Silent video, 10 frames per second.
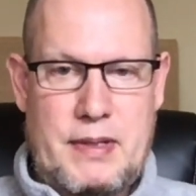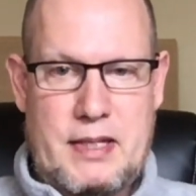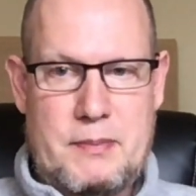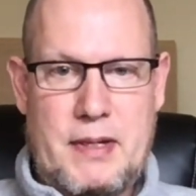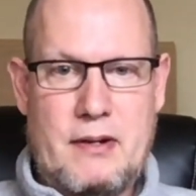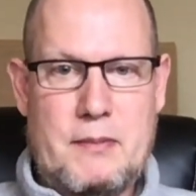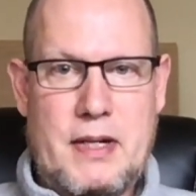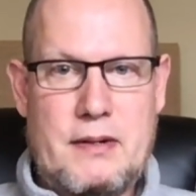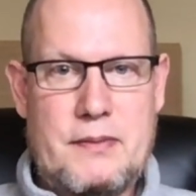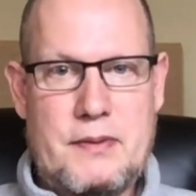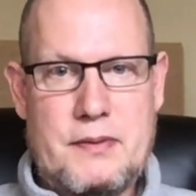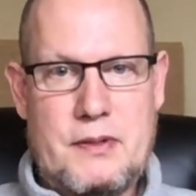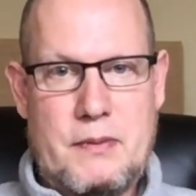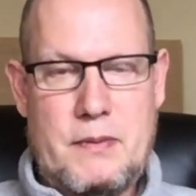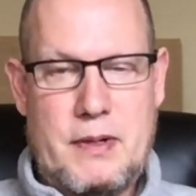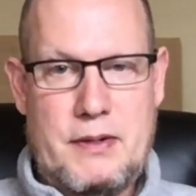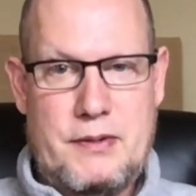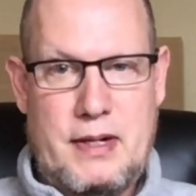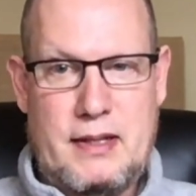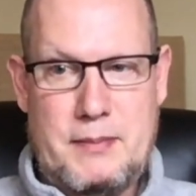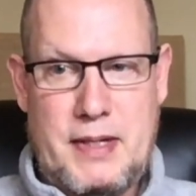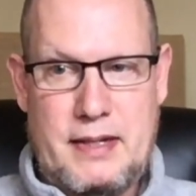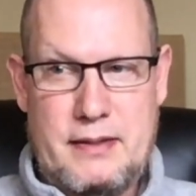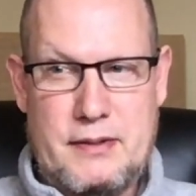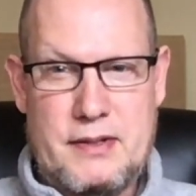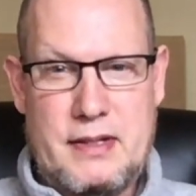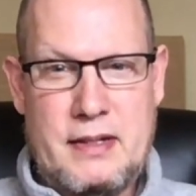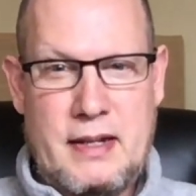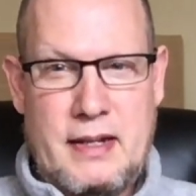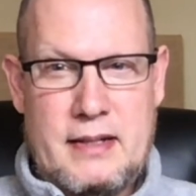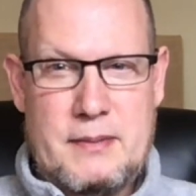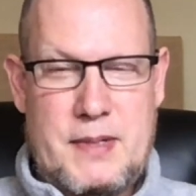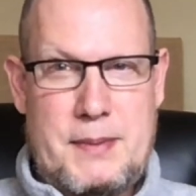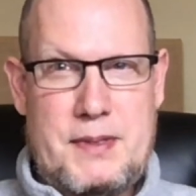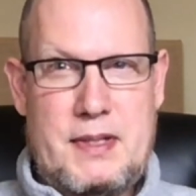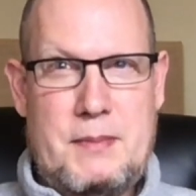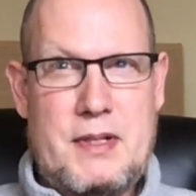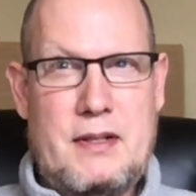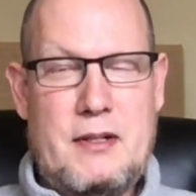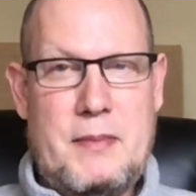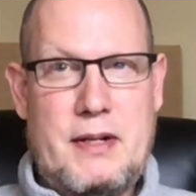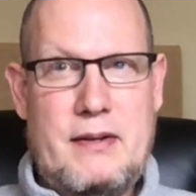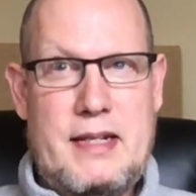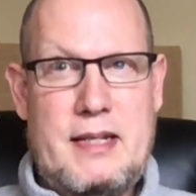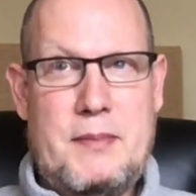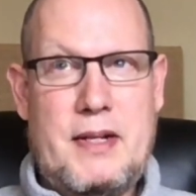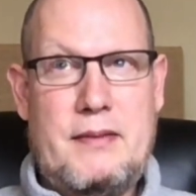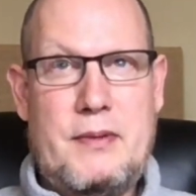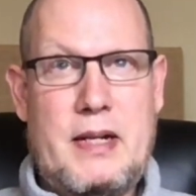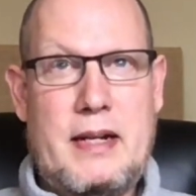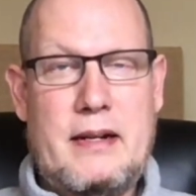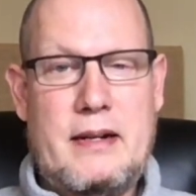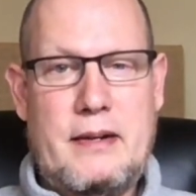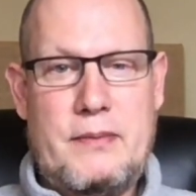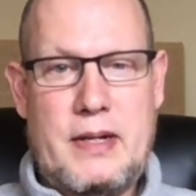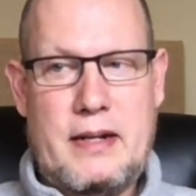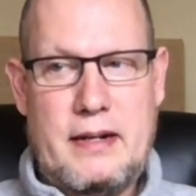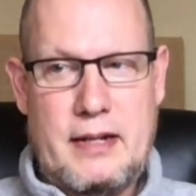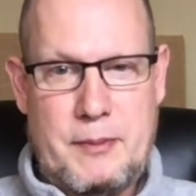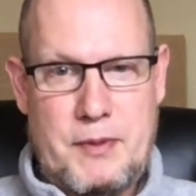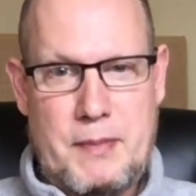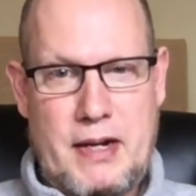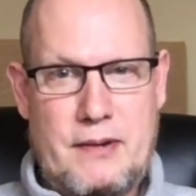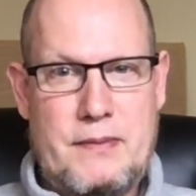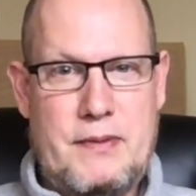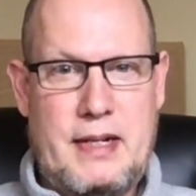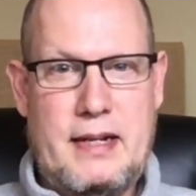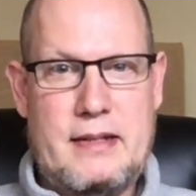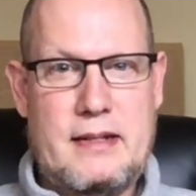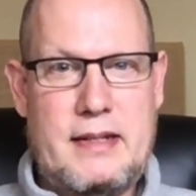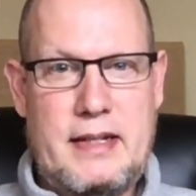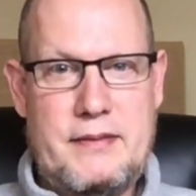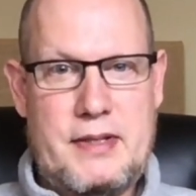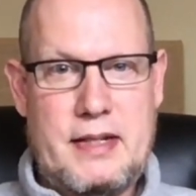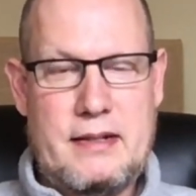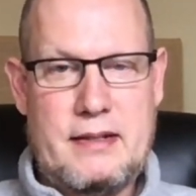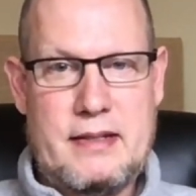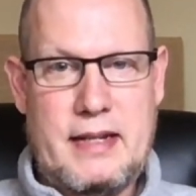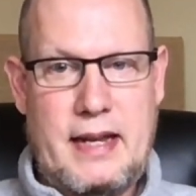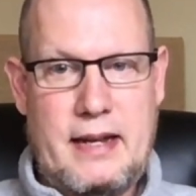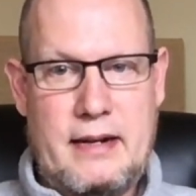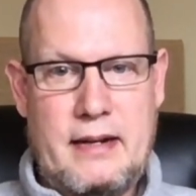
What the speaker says: speaker and microphone. So we want to try to eliminate those. And sometimes it seems a little bit crazy, but if we can help the microphone to get as clean of a signal as it can,